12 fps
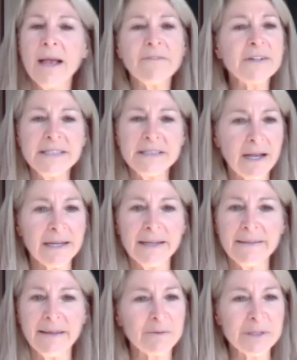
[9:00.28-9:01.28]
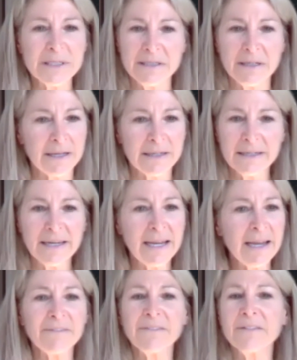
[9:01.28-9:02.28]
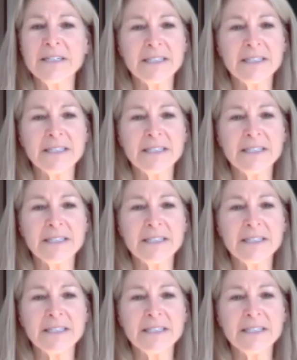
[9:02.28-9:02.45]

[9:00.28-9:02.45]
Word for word: every study that was done, every